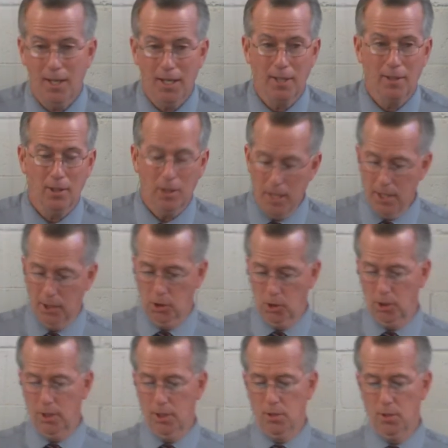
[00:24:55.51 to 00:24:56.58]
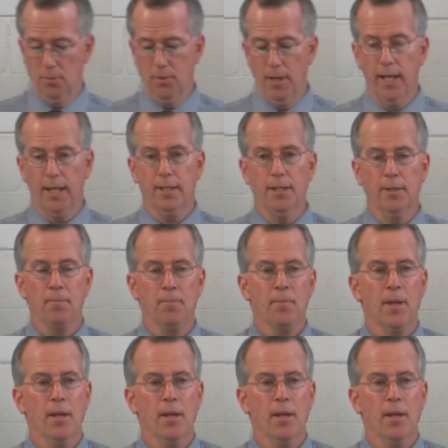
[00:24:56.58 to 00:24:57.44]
at lunch is the fact that